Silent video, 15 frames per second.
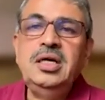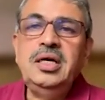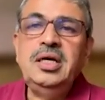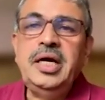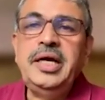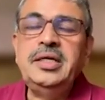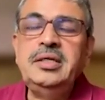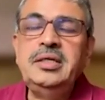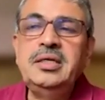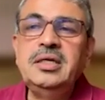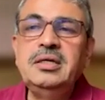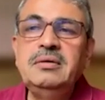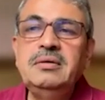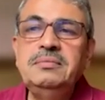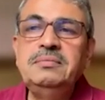and
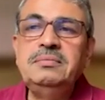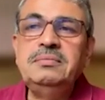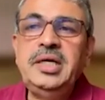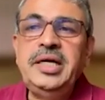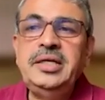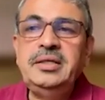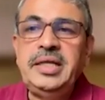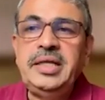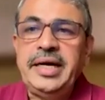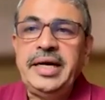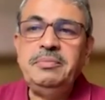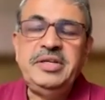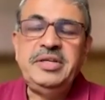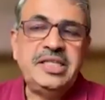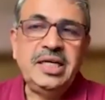that
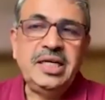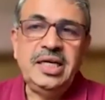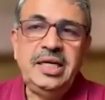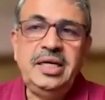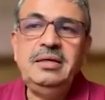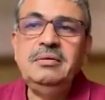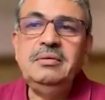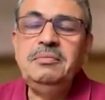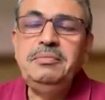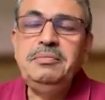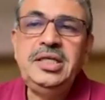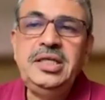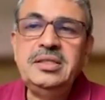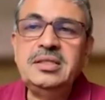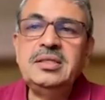basically
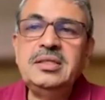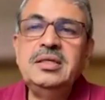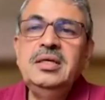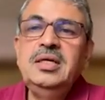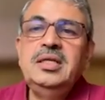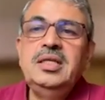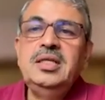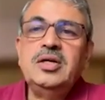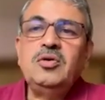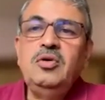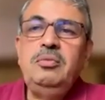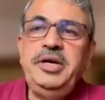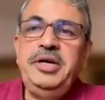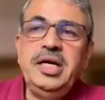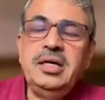means there could
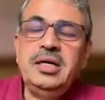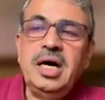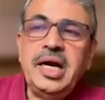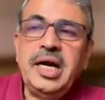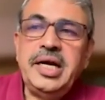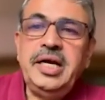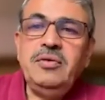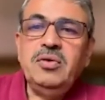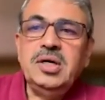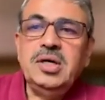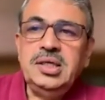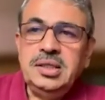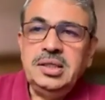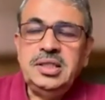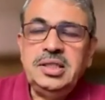be an RNA
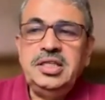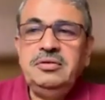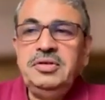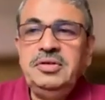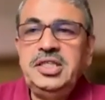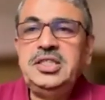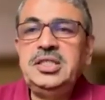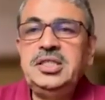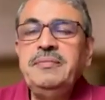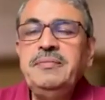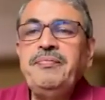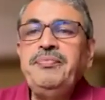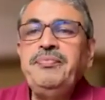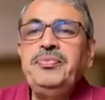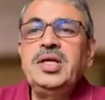world in which
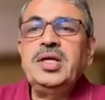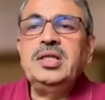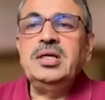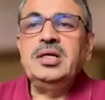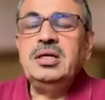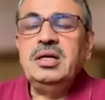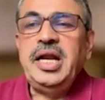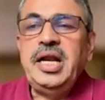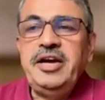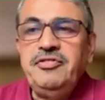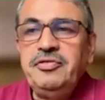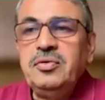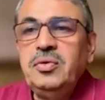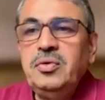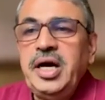the life
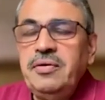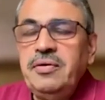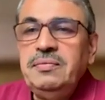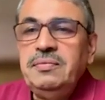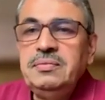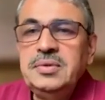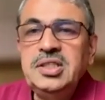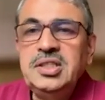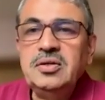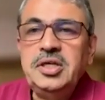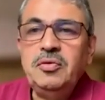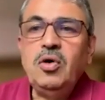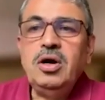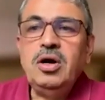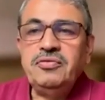could have
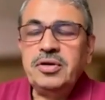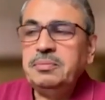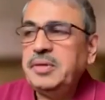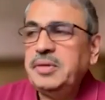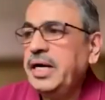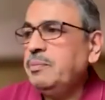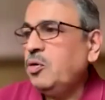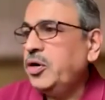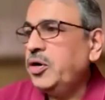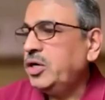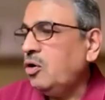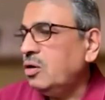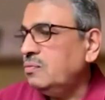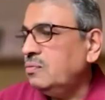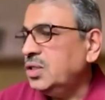evolved from that point
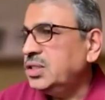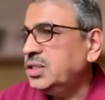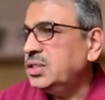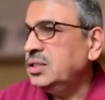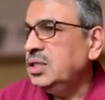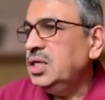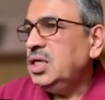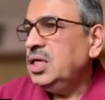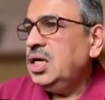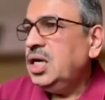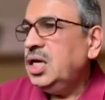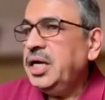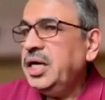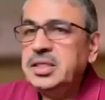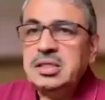onwards.
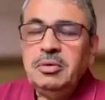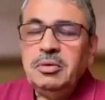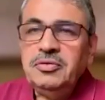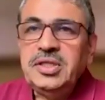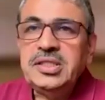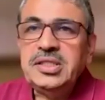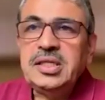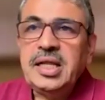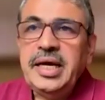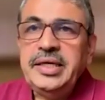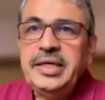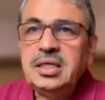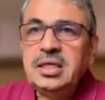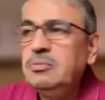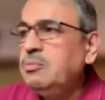And some of the slides
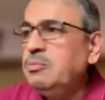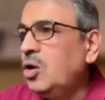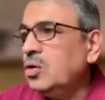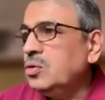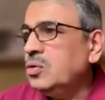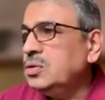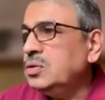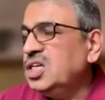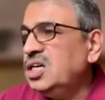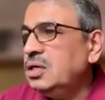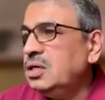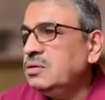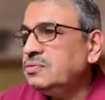that I borrowed, a